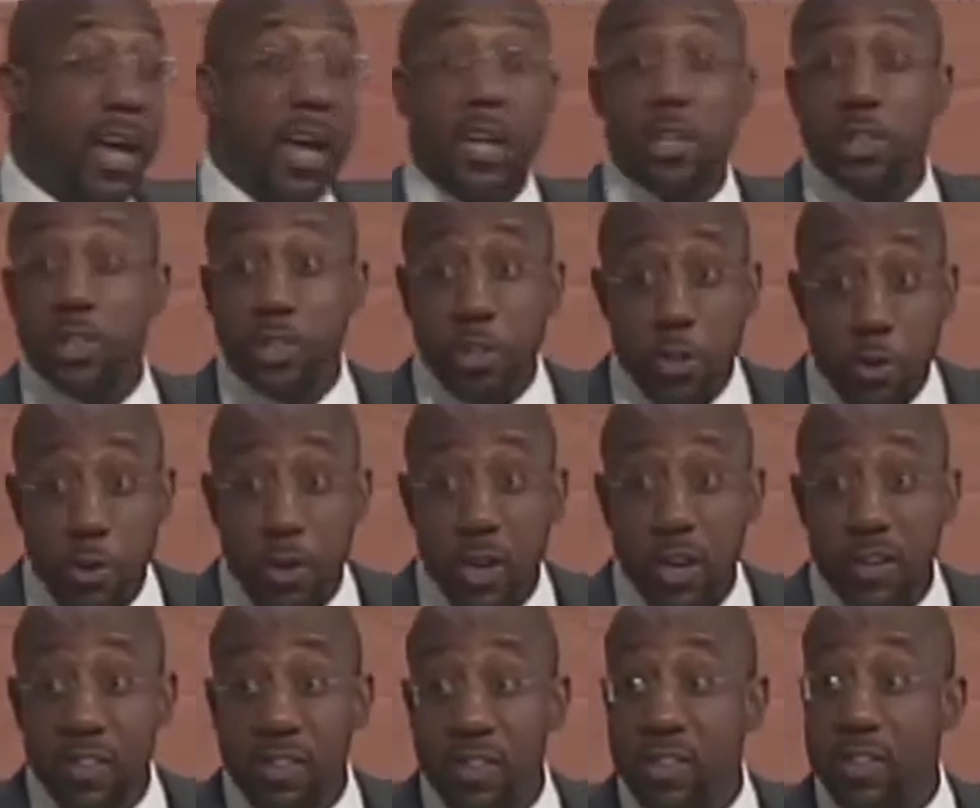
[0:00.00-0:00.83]

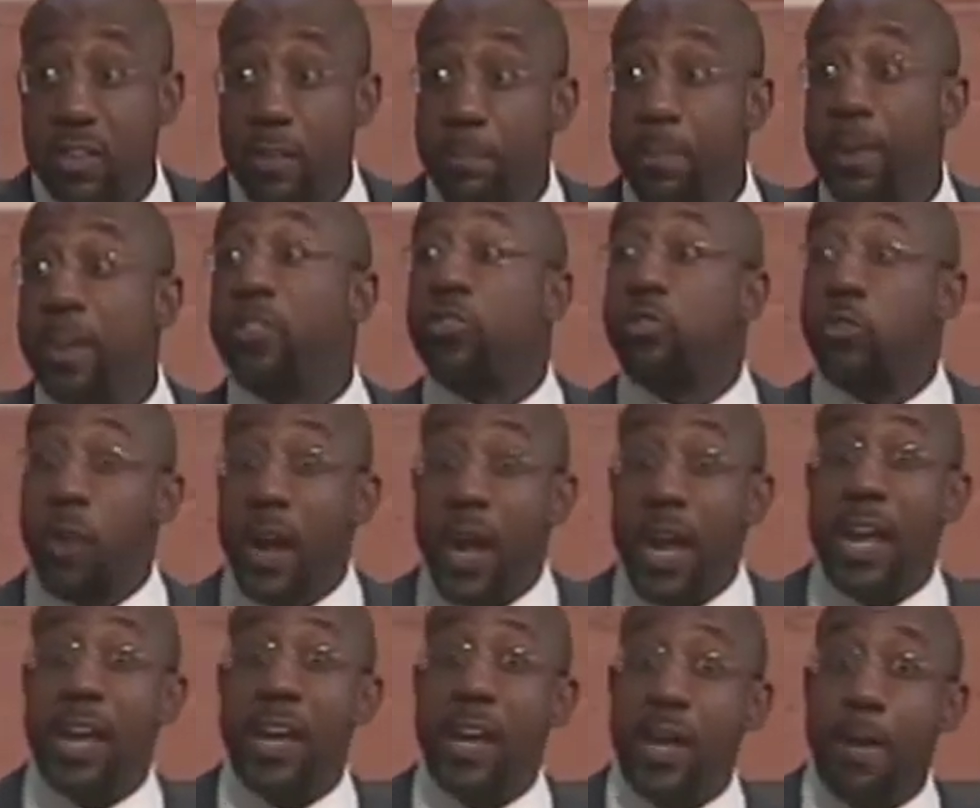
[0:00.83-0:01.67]
Judas
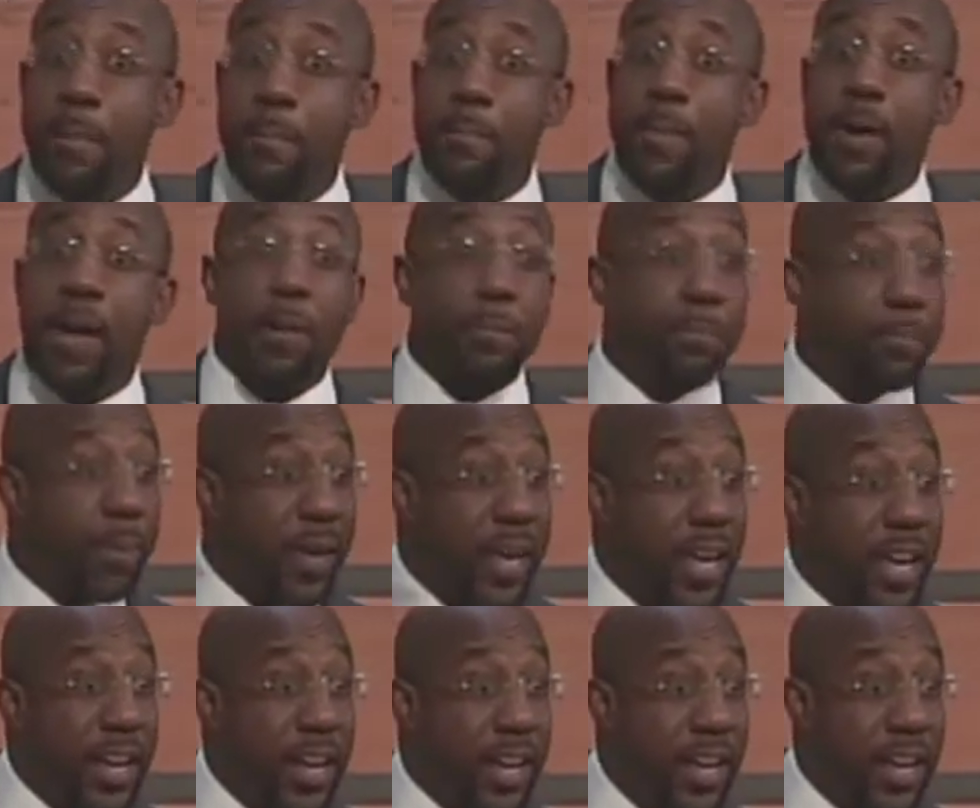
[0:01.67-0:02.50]
betrayed him, but
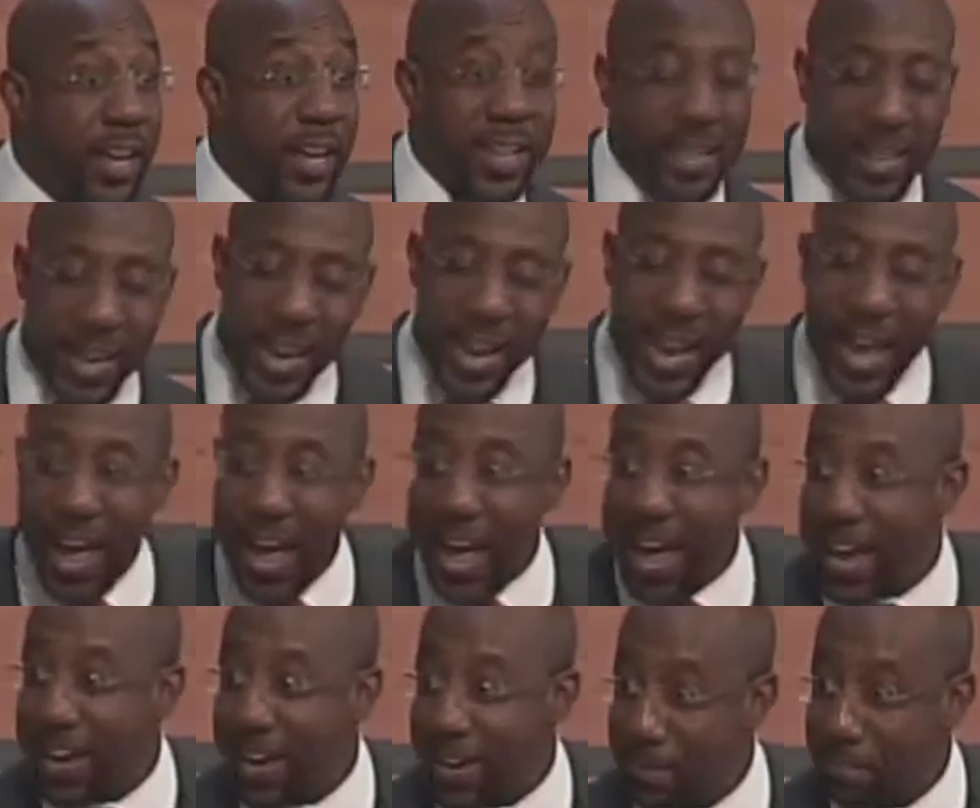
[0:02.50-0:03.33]
Peter
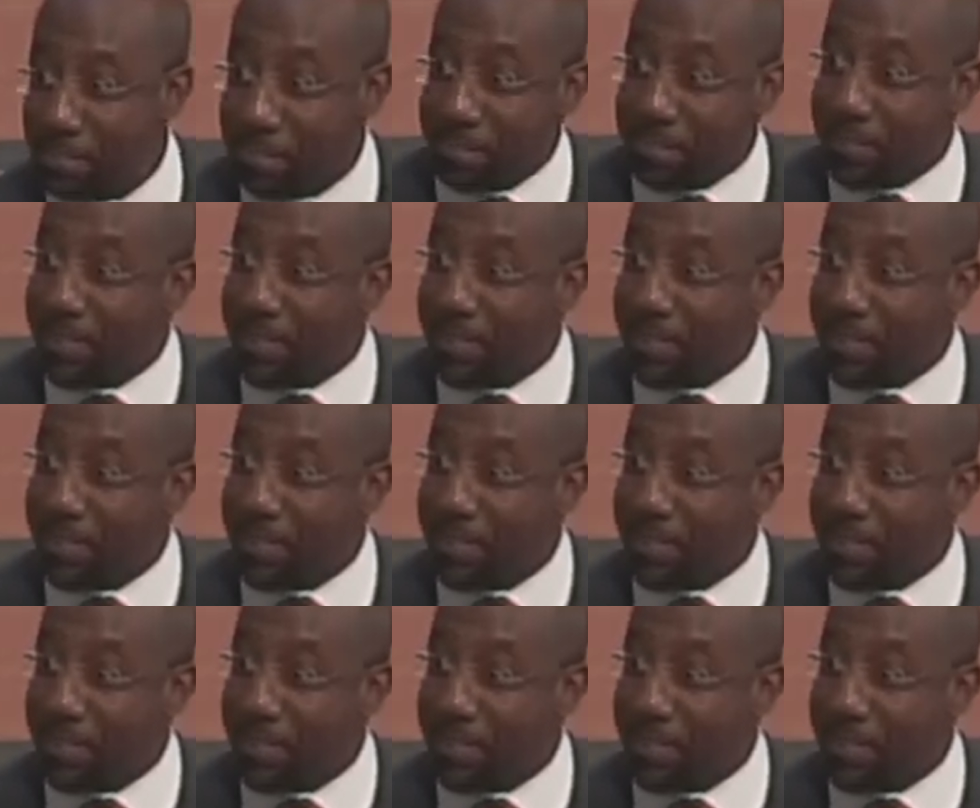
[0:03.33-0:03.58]
denied him.